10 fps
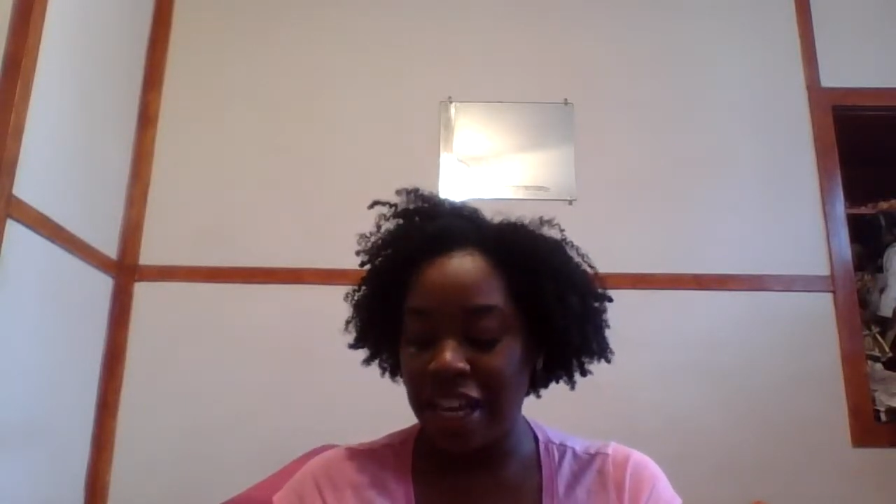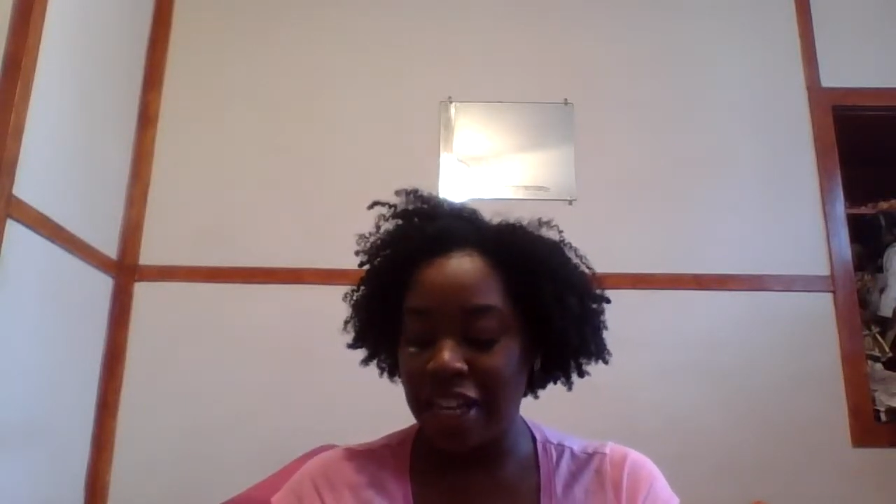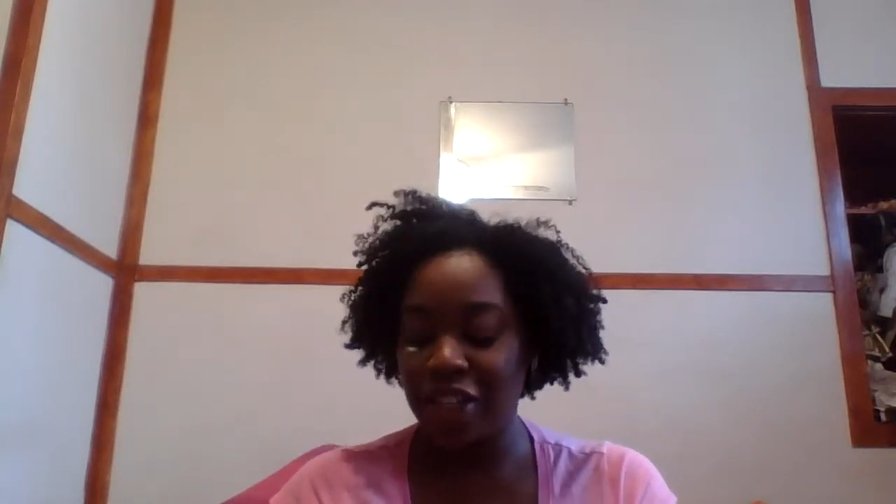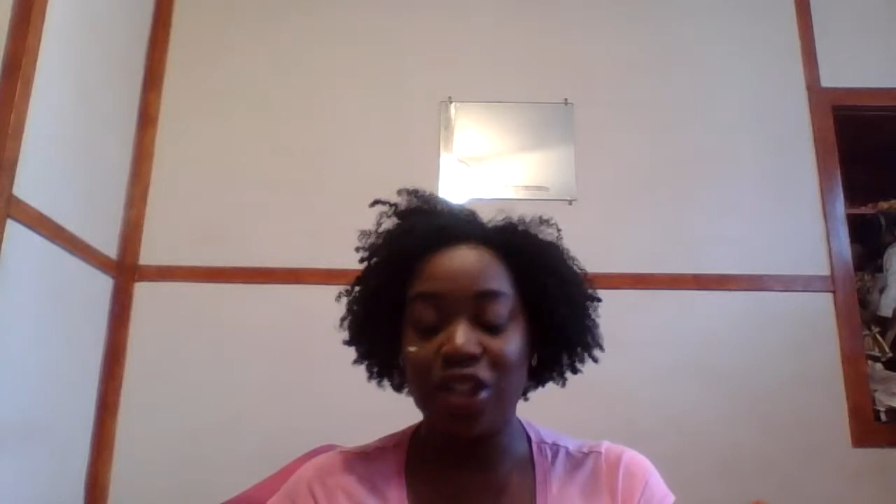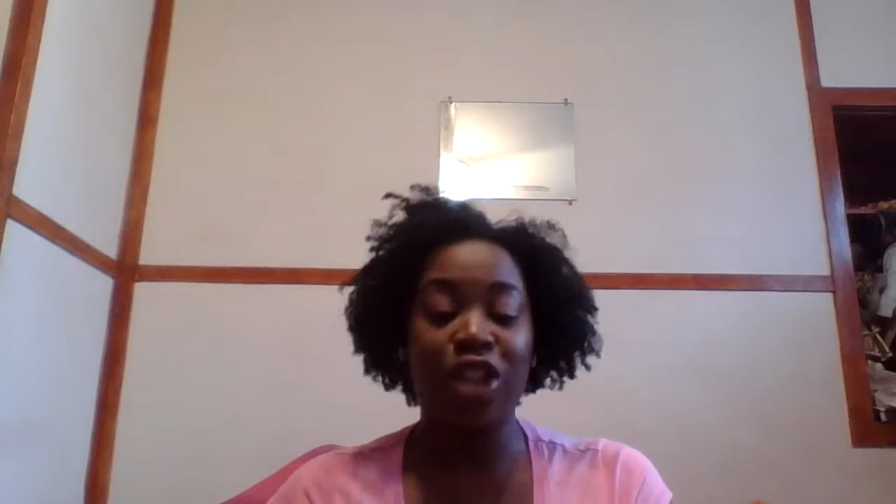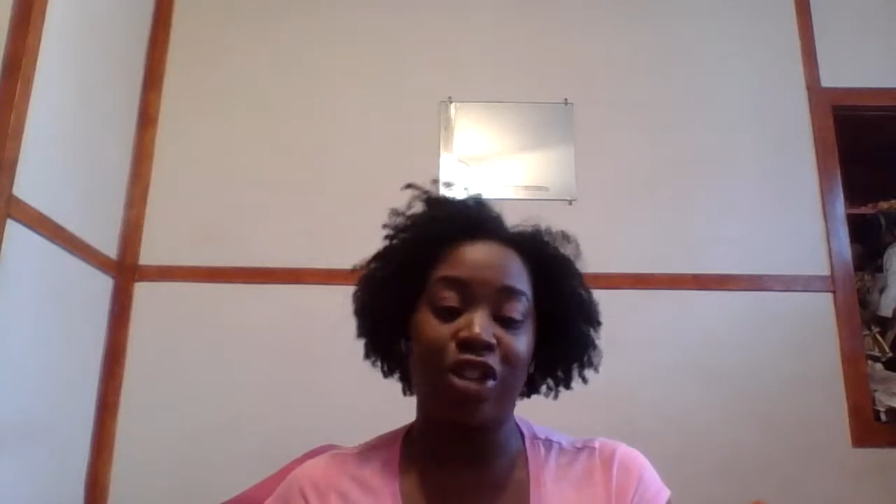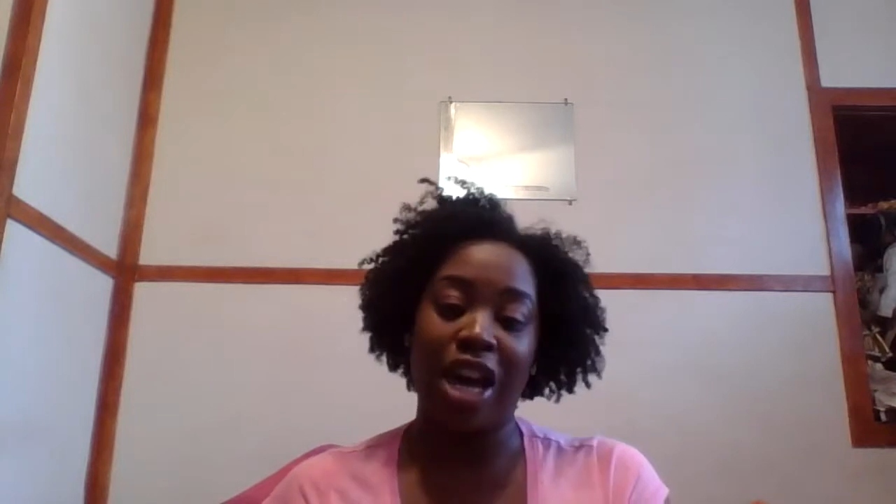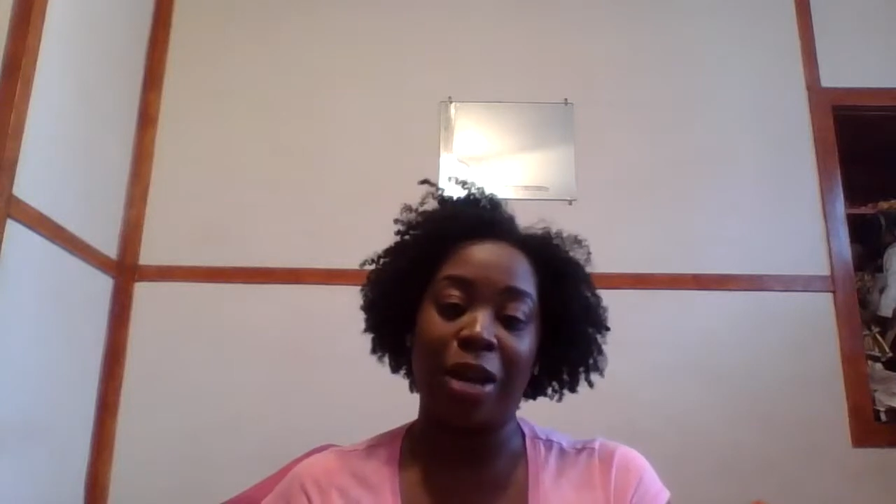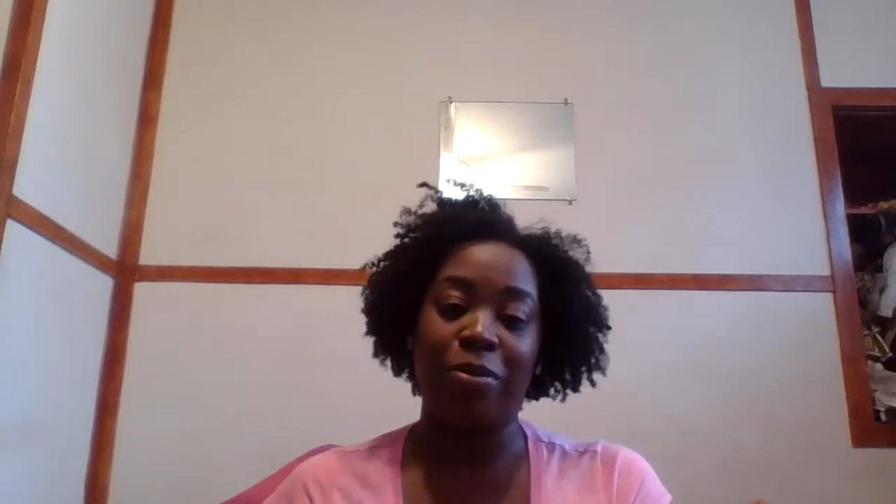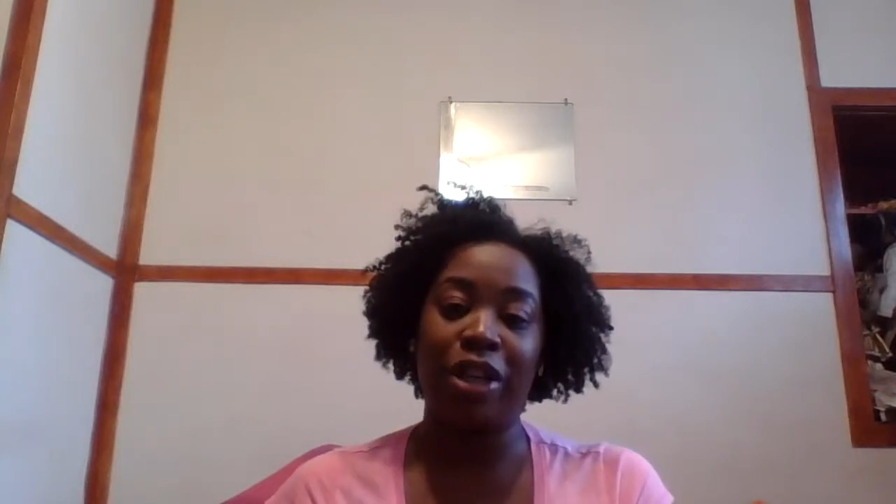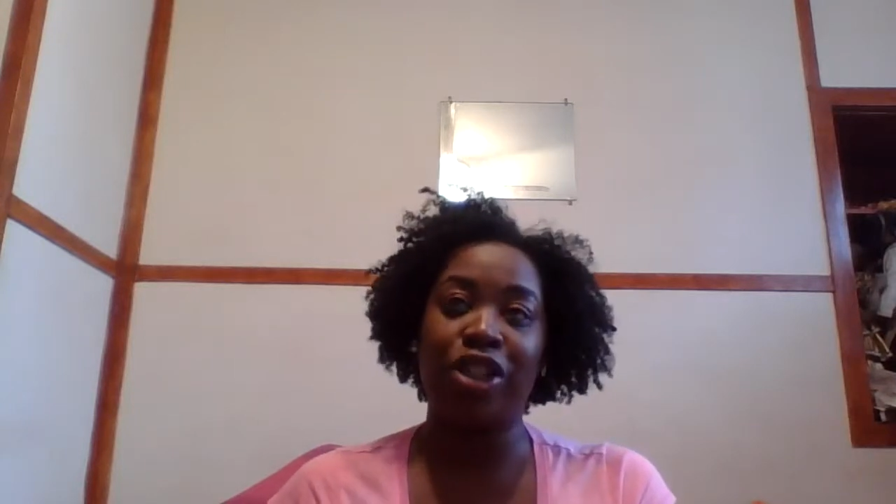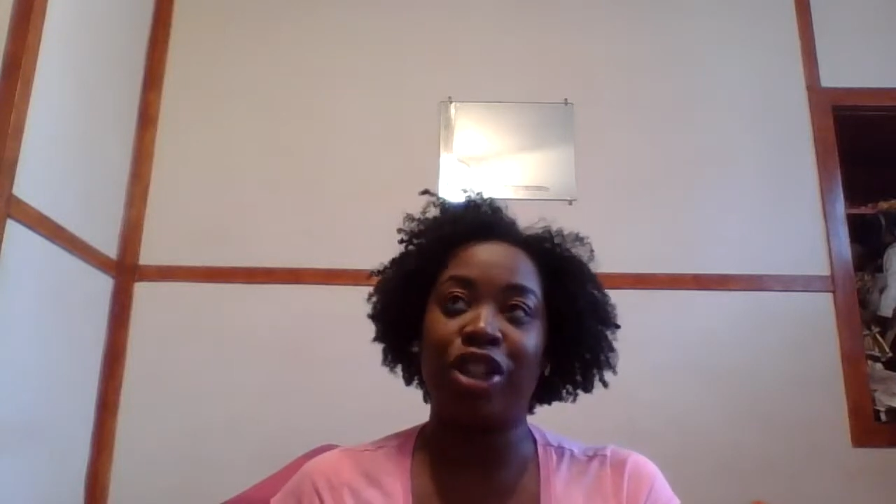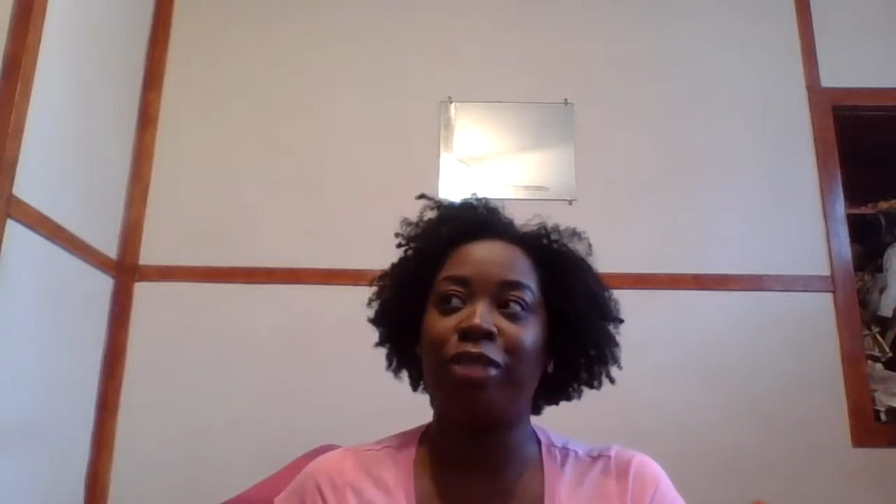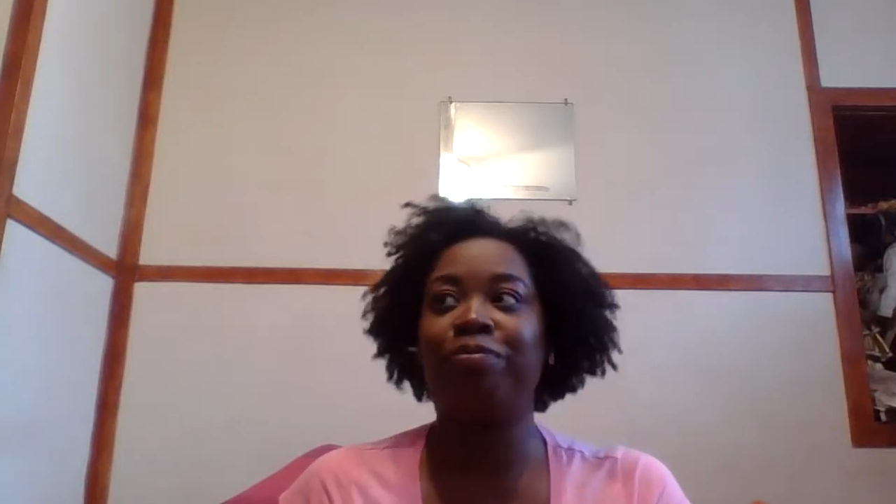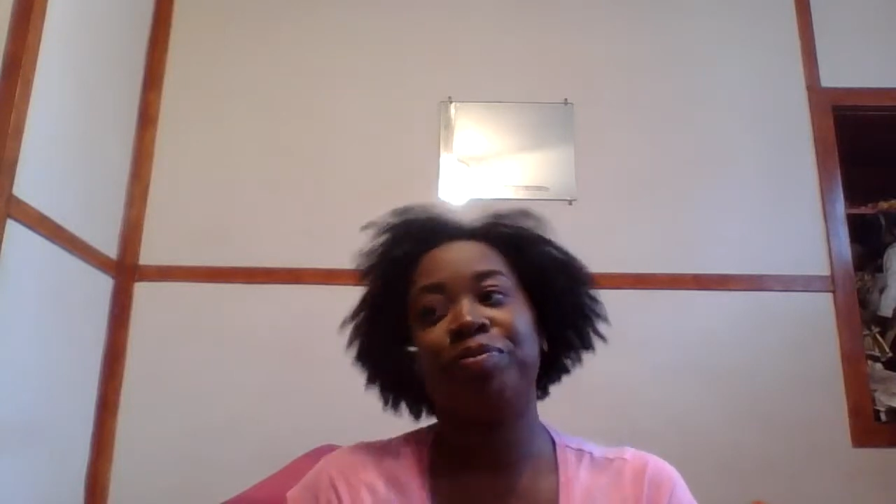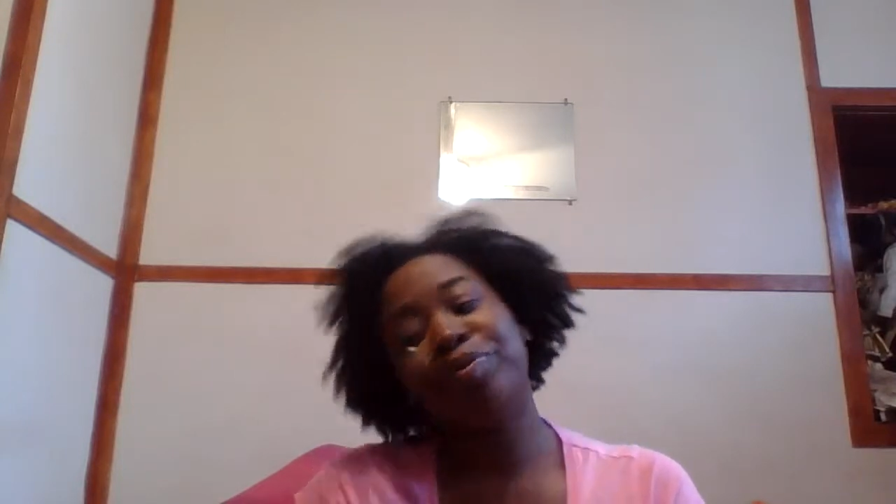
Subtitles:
is to learn how to budget.